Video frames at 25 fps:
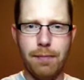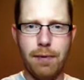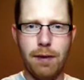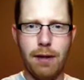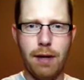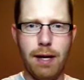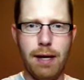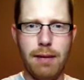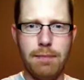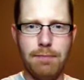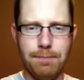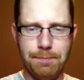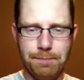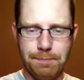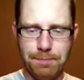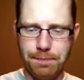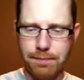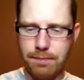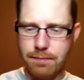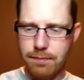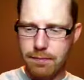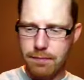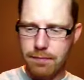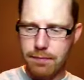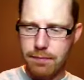Okay.
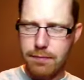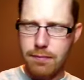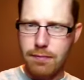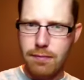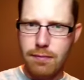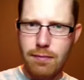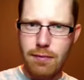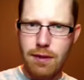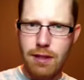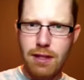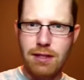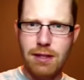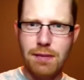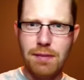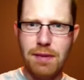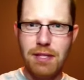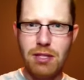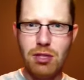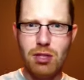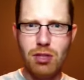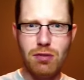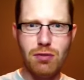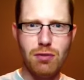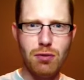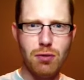Something
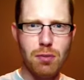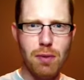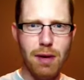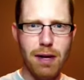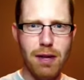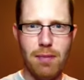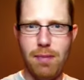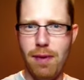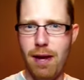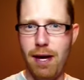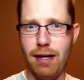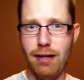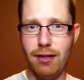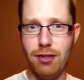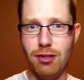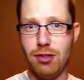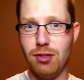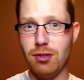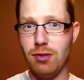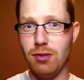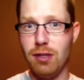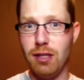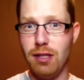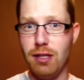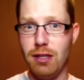just flew by the back of the
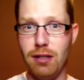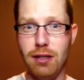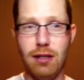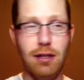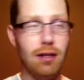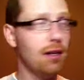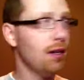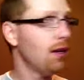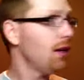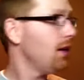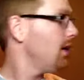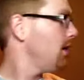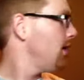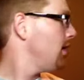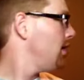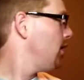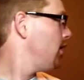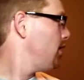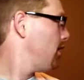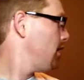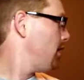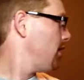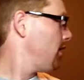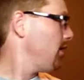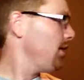screen.
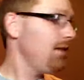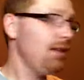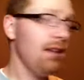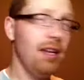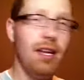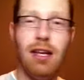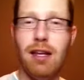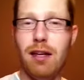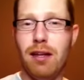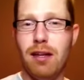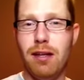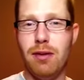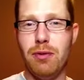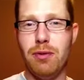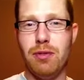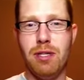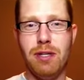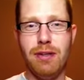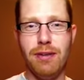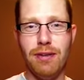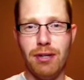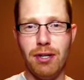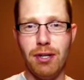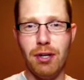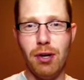It was
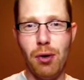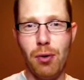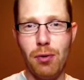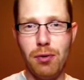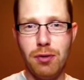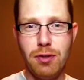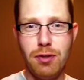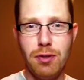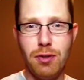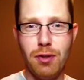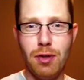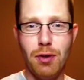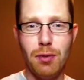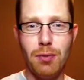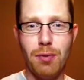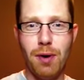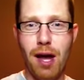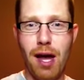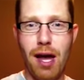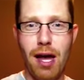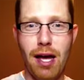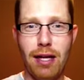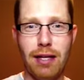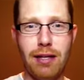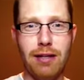either a ghost or a
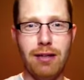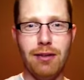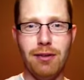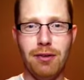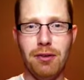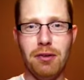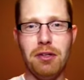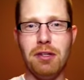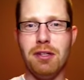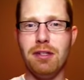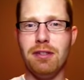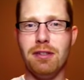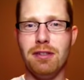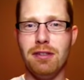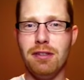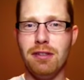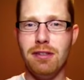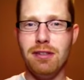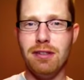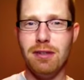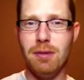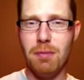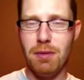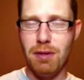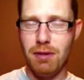rod or
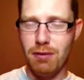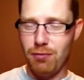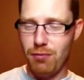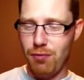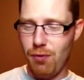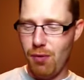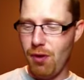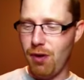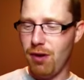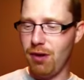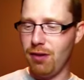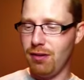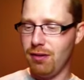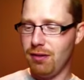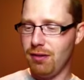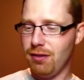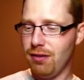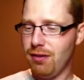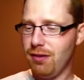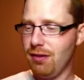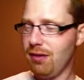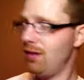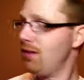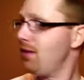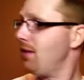something foreign.
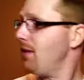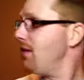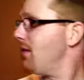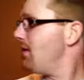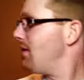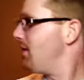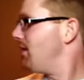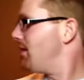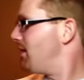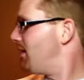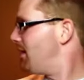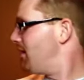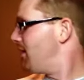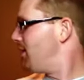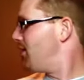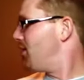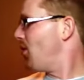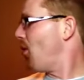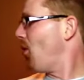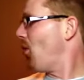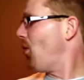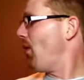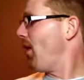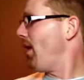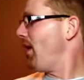
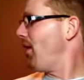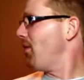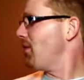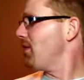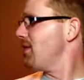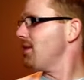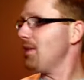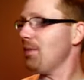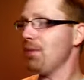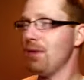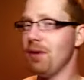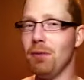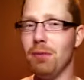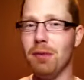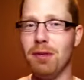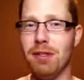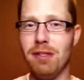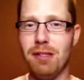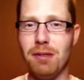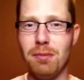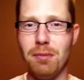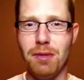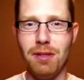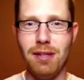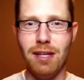No way it was something
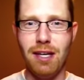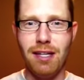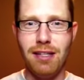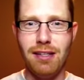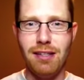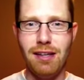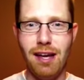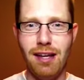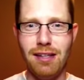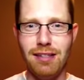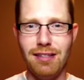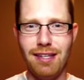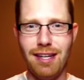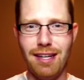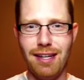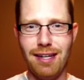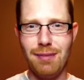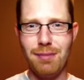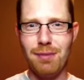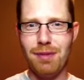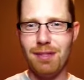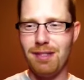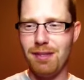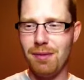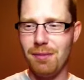reasonable like dust. It had to
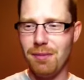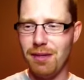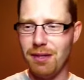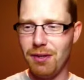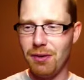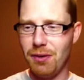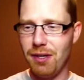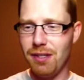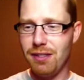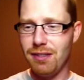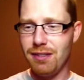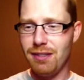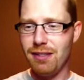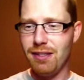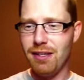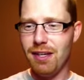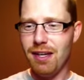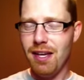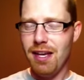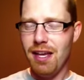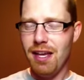be something crazy.